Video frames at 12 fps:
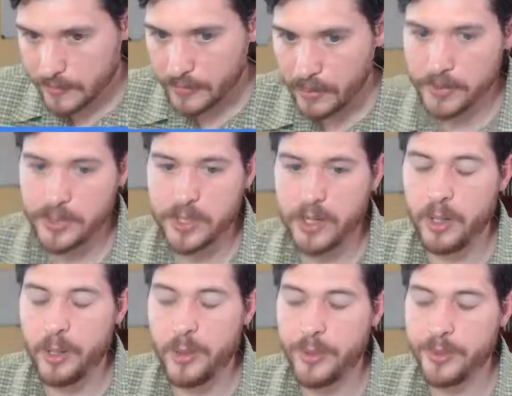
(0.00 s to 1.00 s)

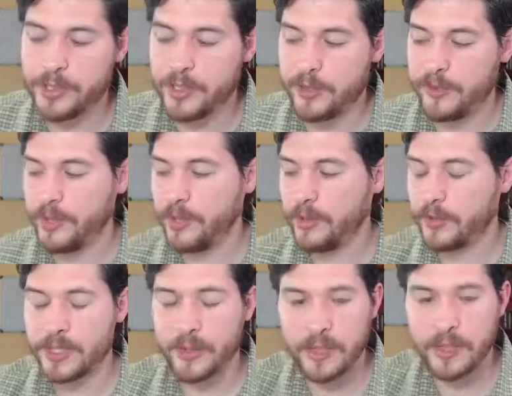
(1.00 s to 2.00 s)
So
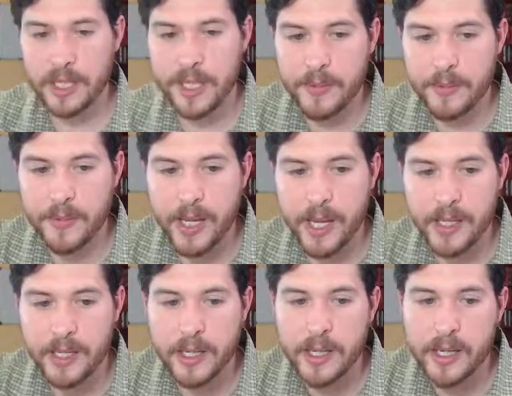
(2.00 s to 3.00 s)
something to keep in mind.